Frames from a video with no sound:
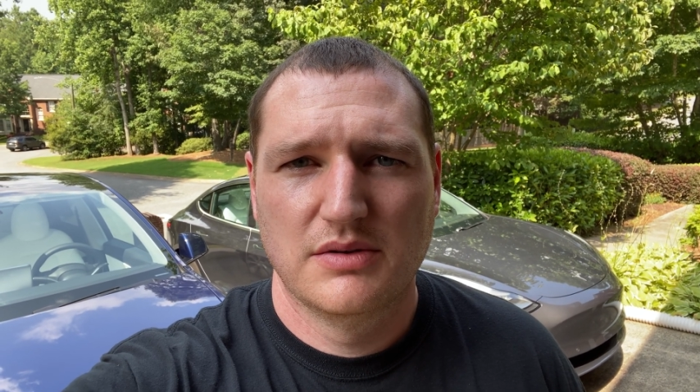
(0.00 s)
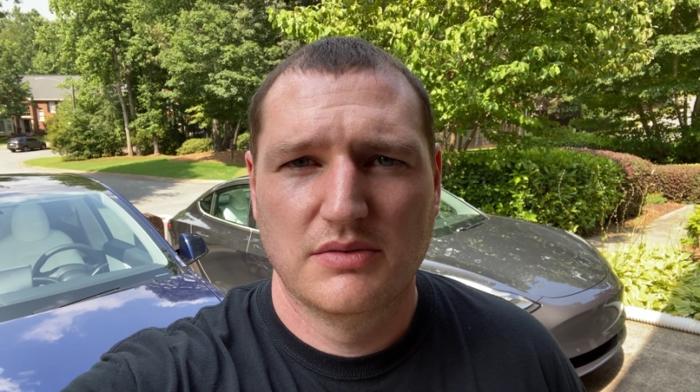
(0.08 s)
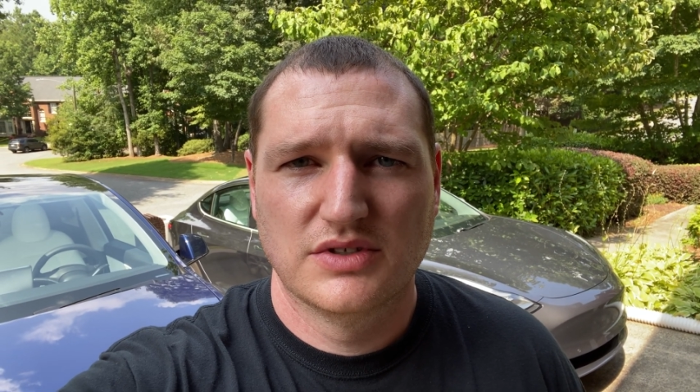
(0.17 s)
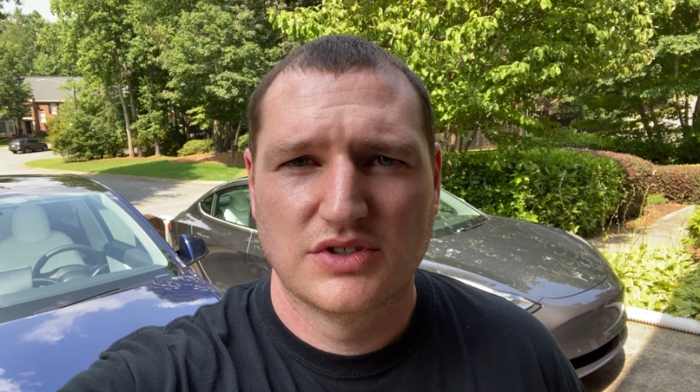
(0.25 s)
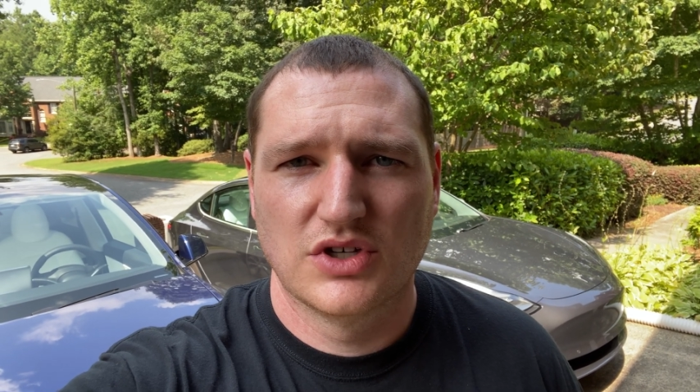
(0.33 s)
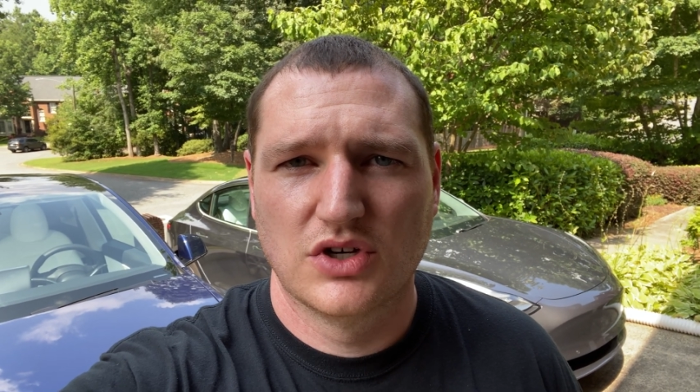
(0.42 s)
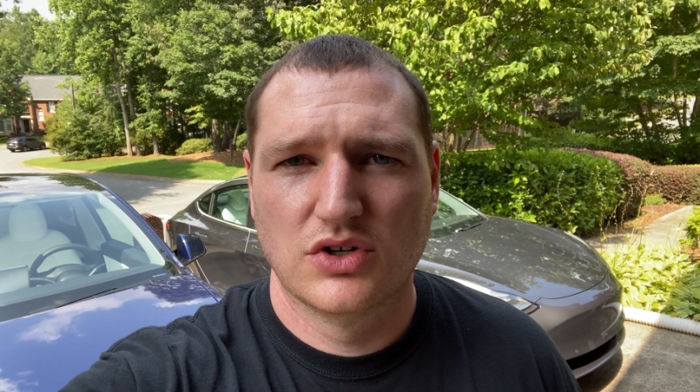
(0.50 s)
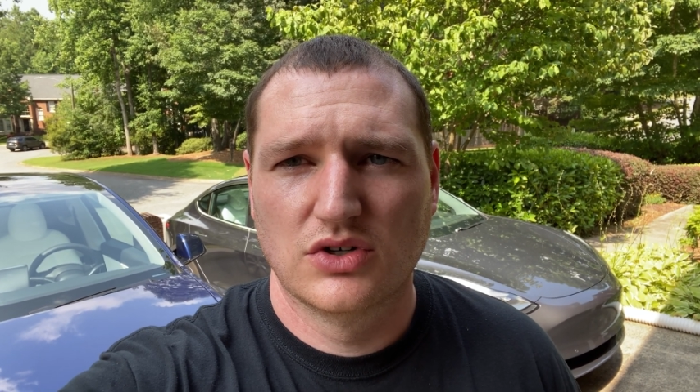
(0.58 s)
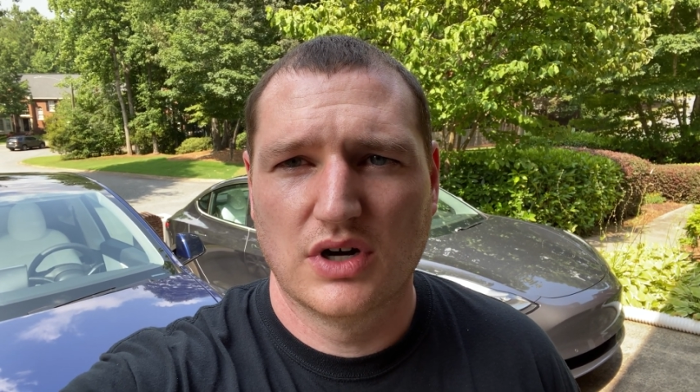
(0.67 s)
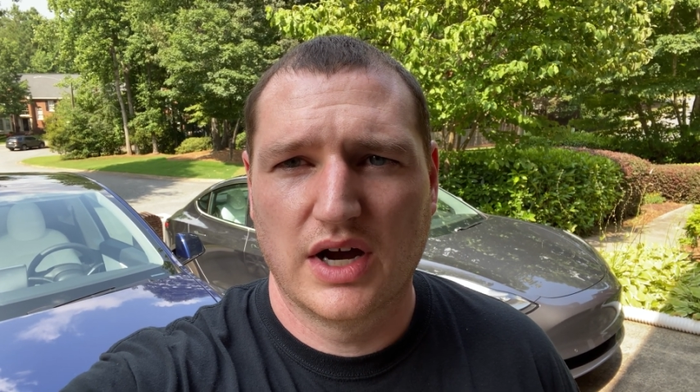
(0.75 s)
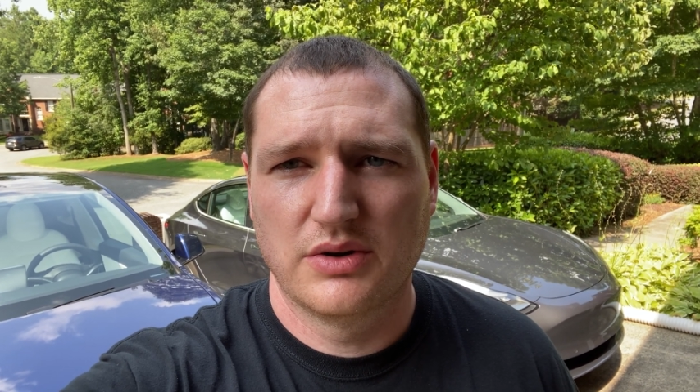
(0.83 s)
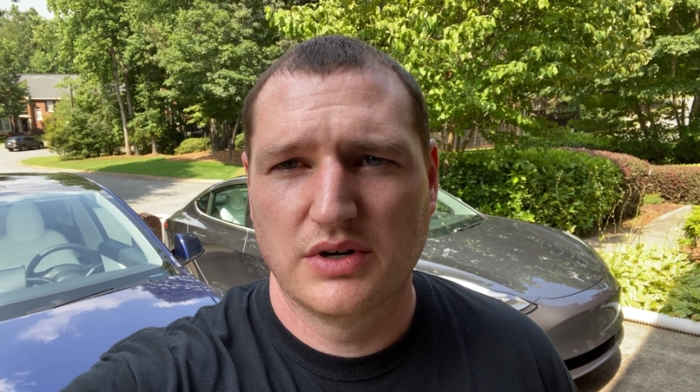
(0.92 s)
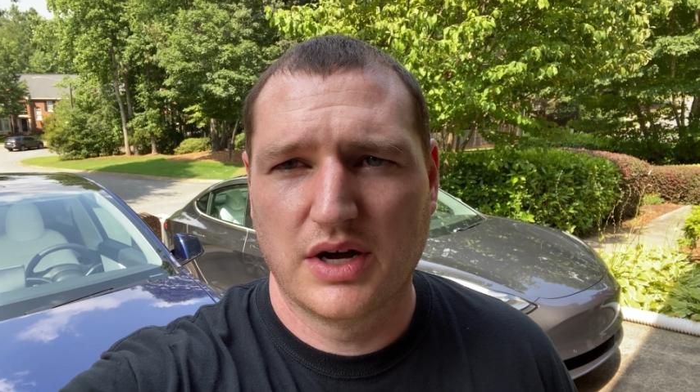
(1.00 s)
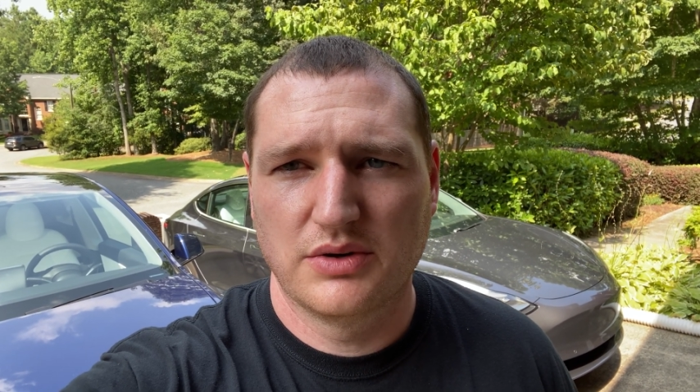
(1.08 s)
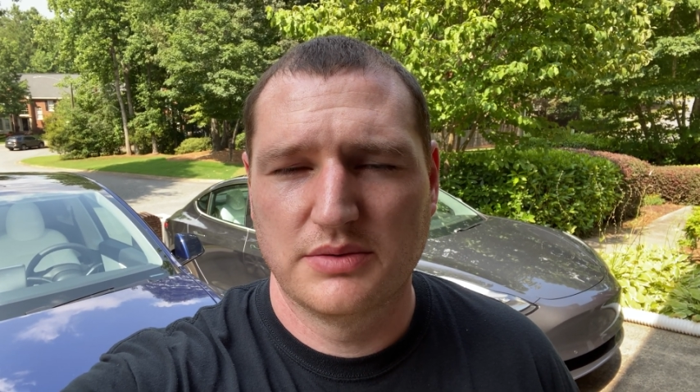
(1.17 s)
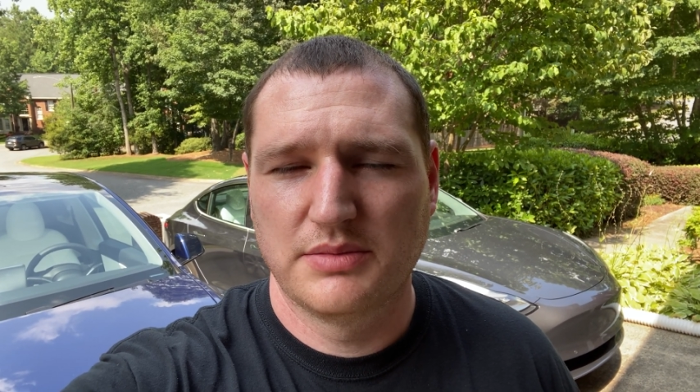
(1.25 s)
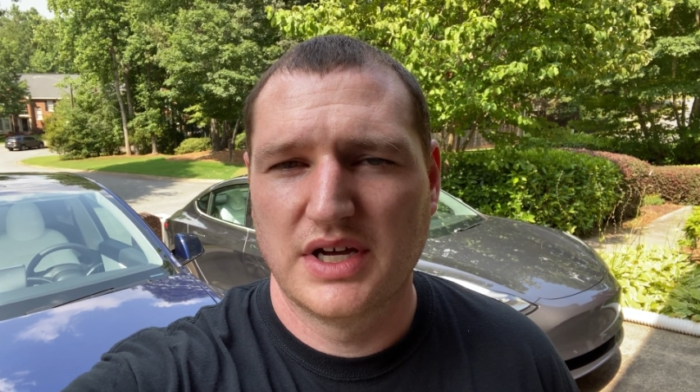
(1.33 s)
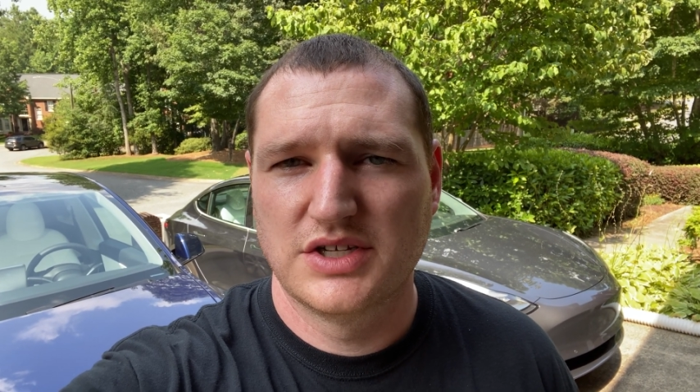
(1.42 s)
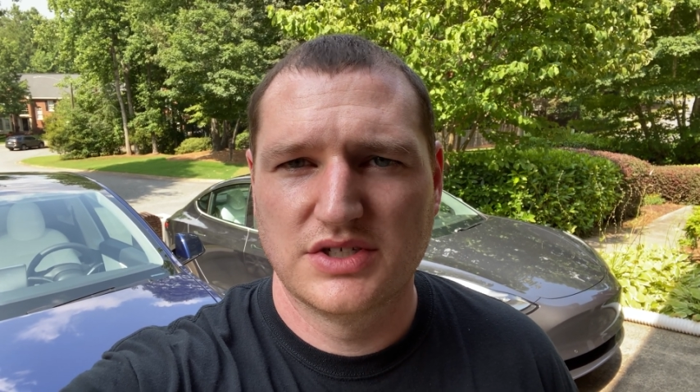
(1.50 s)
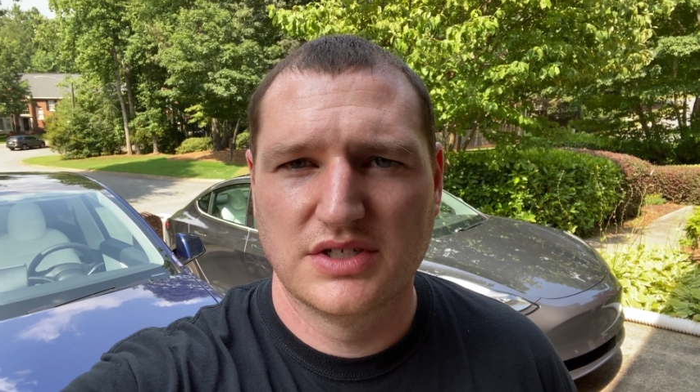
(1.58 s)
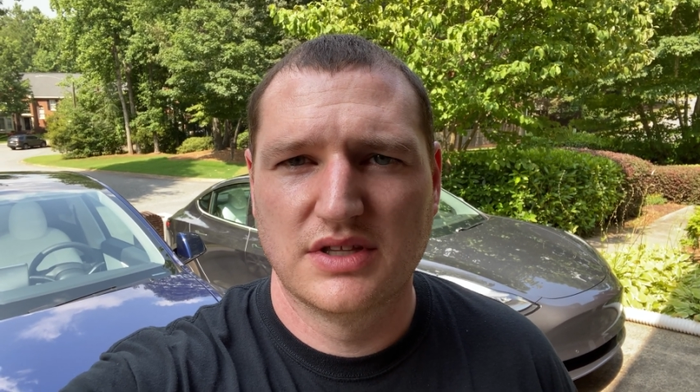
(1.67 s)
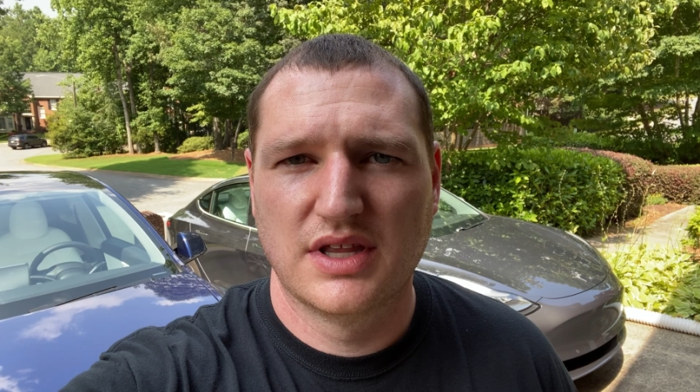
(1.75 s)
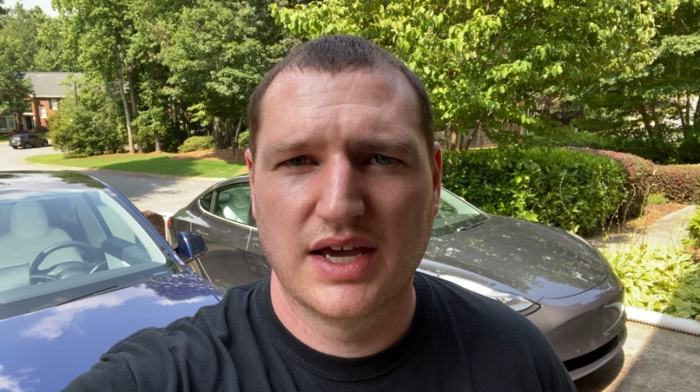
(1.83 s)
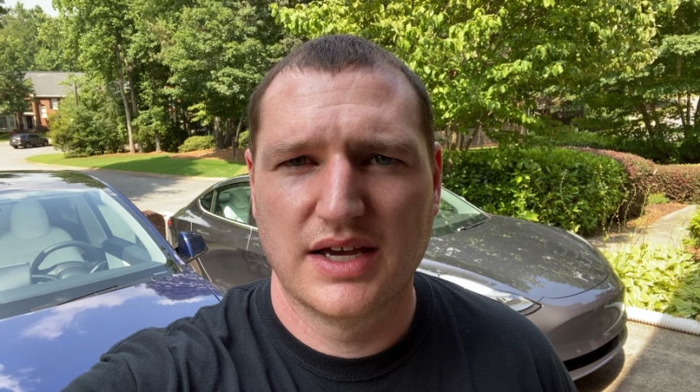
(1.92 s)
So I would imagine
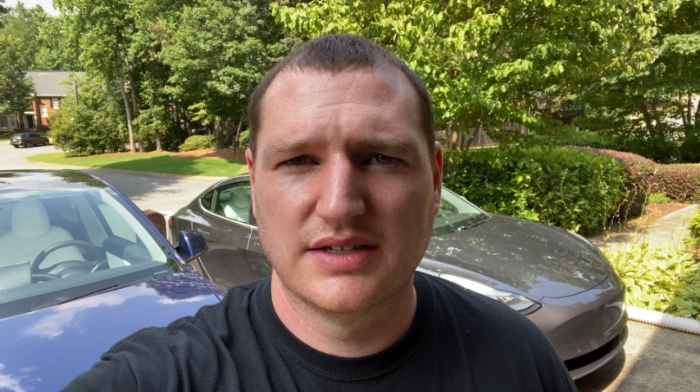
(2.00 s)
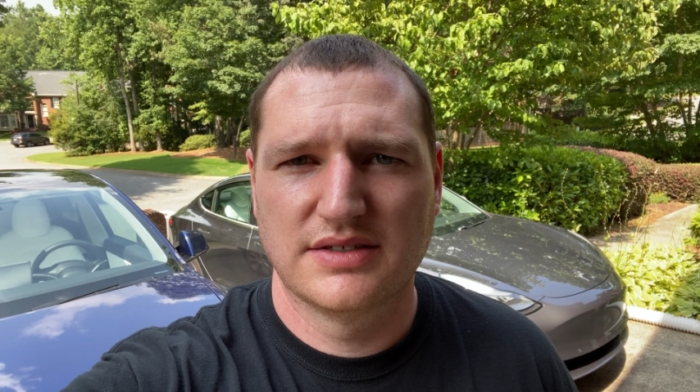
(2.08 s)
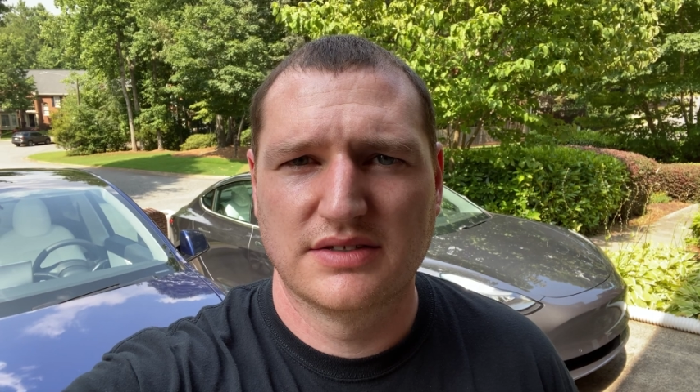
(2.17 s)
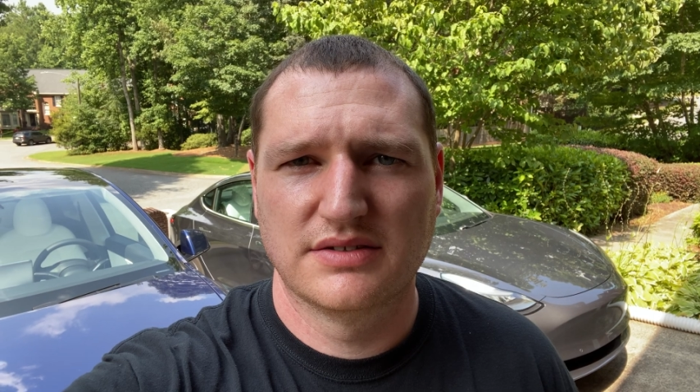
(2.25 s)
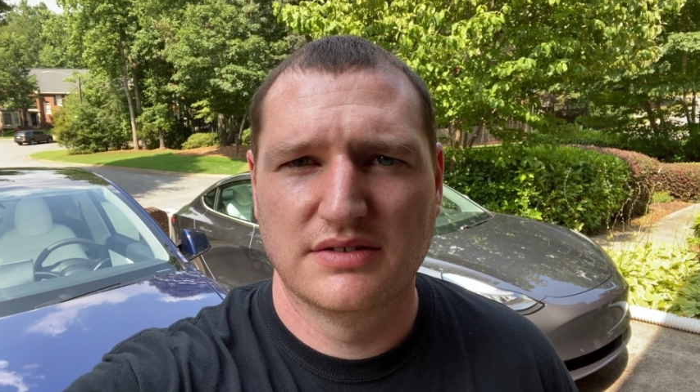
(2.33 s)
that